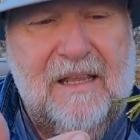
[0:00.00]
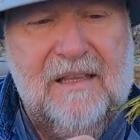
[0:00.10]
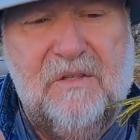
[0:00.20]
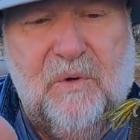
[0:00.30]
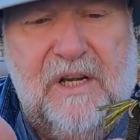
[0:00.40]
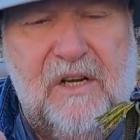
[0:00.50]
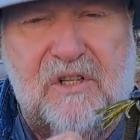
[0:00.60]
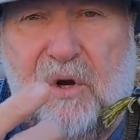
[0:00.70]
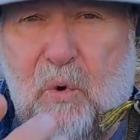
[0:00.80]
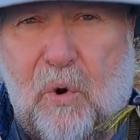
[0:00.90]
This one here
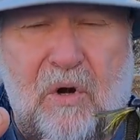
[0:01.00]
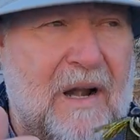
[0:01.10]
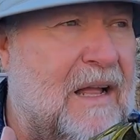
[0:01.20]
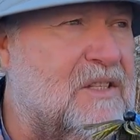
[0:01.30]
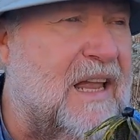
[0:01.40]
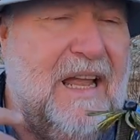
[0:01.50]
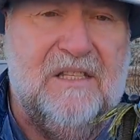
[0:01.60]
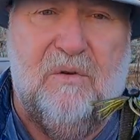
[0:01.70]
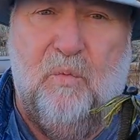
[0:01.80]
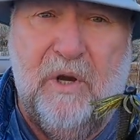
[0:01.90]
is a 1/4 ounce. I
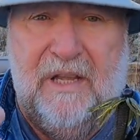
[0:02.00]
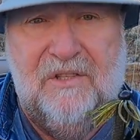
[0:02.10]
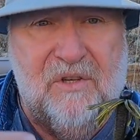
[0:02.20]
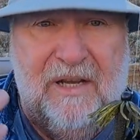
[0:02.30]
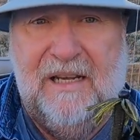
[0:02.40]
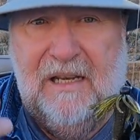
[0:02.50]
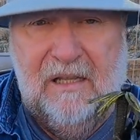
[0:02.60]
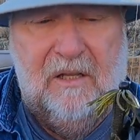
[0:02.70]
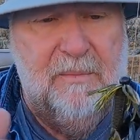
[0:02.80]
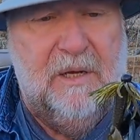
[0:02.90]
had some wind, so I needed
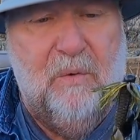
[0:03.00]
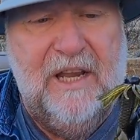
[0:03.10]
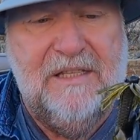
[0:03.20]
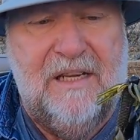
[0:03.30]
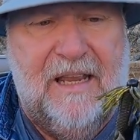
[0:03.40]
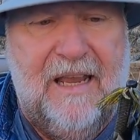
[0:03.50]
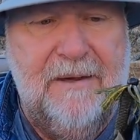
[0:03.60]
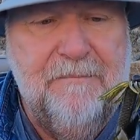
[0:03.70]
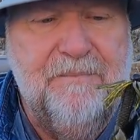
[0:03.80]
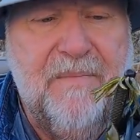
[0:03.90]
a little bit of weight
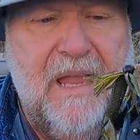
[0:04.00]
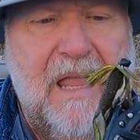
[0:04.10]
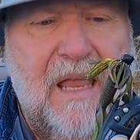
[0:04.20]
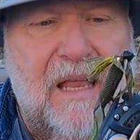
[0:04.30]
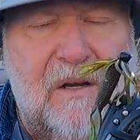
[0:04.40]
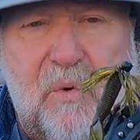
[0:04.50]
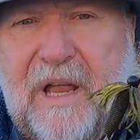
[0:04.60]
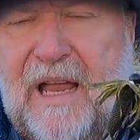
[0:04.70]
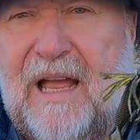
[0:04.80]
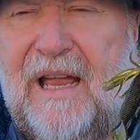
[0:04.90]
today. And the
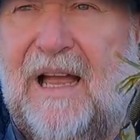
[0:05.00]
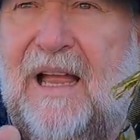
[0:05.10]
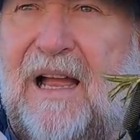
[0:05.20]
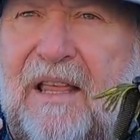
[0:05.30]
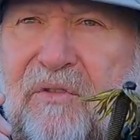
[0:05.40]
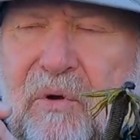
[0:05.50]
way I